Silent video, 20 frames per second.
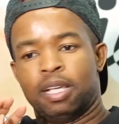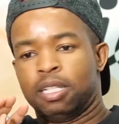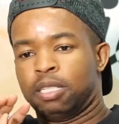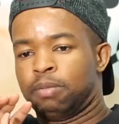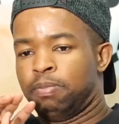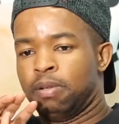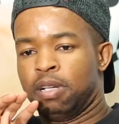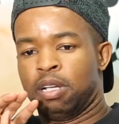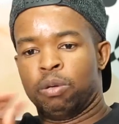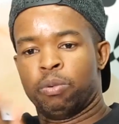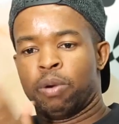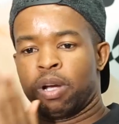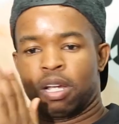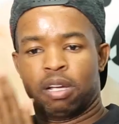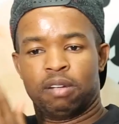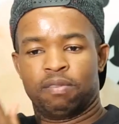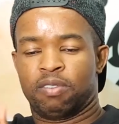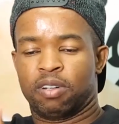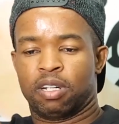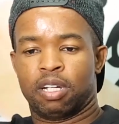It's been
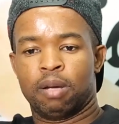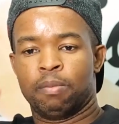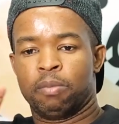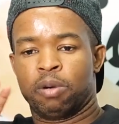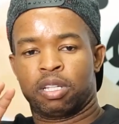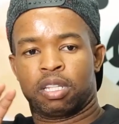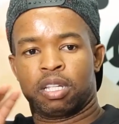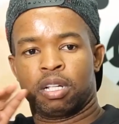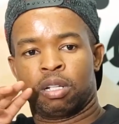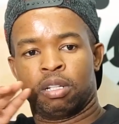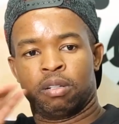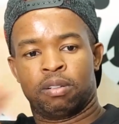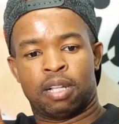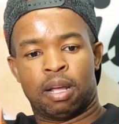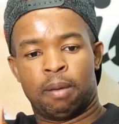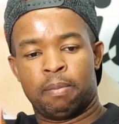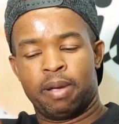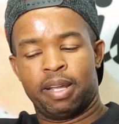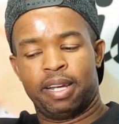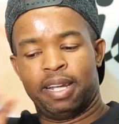working for them with
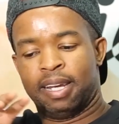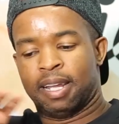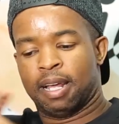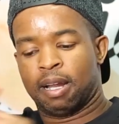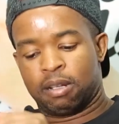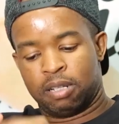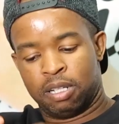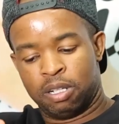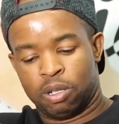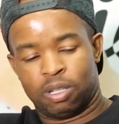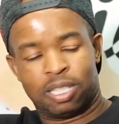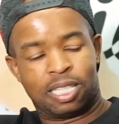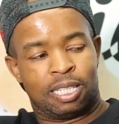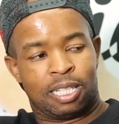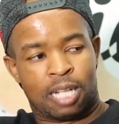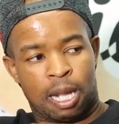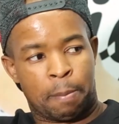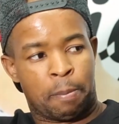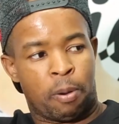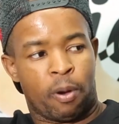Lamin in
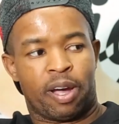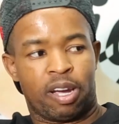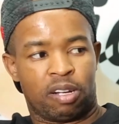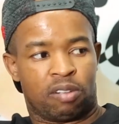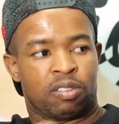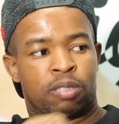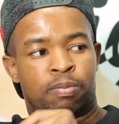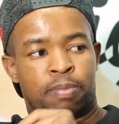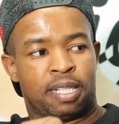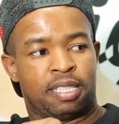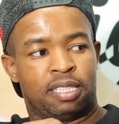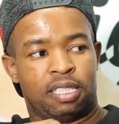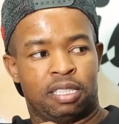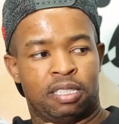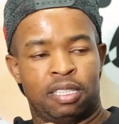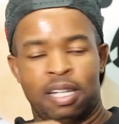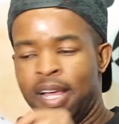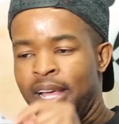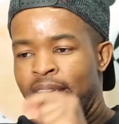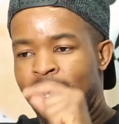that pocket of
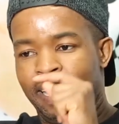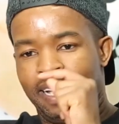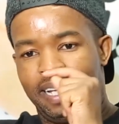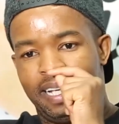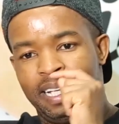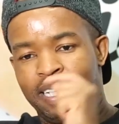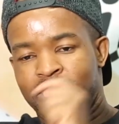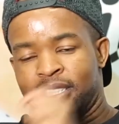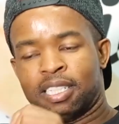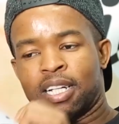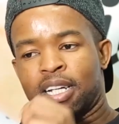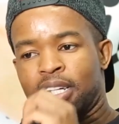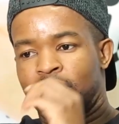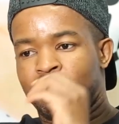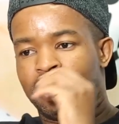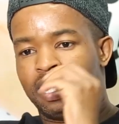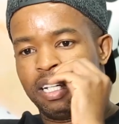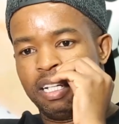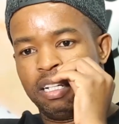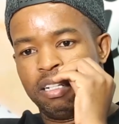spaces. He's
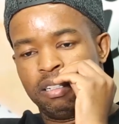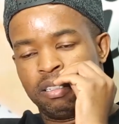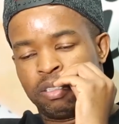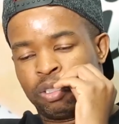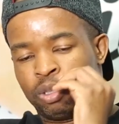really